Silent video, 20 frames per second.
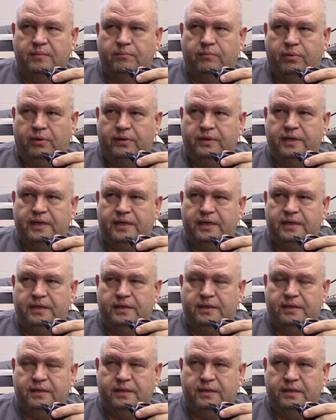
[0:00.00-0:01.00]
bought a
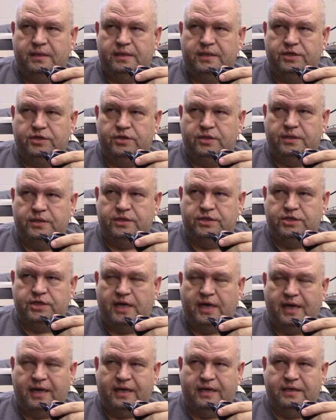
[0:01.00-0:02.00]

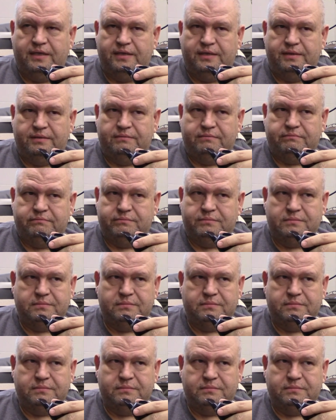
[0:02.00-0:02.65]
jacket in